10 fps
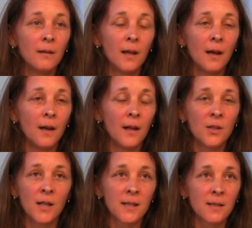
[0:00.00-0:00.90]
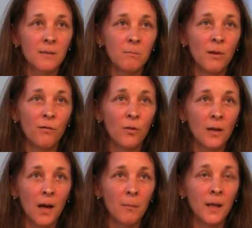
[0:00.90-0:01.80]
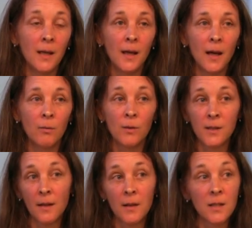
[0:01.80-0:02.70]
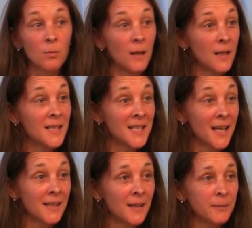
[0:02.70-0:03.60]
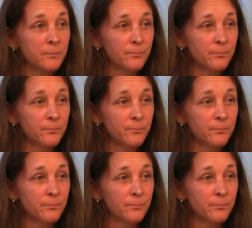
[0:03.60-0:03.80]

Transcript: yeah, I just, before coming here, I was at the Sweden Center.